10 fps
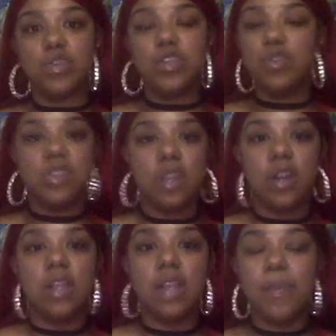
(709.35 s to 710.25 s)
use it
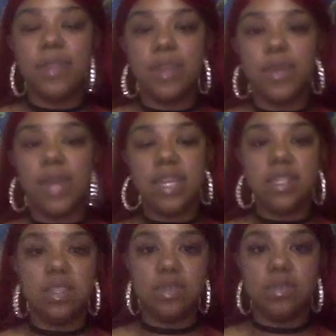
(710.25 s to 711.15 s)
all up, and then when I need to
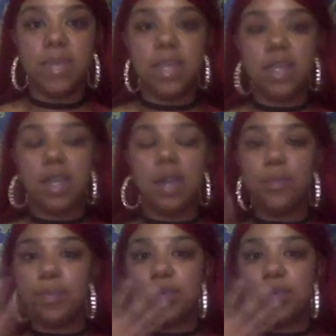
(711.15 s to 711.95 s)
use makeup, uh,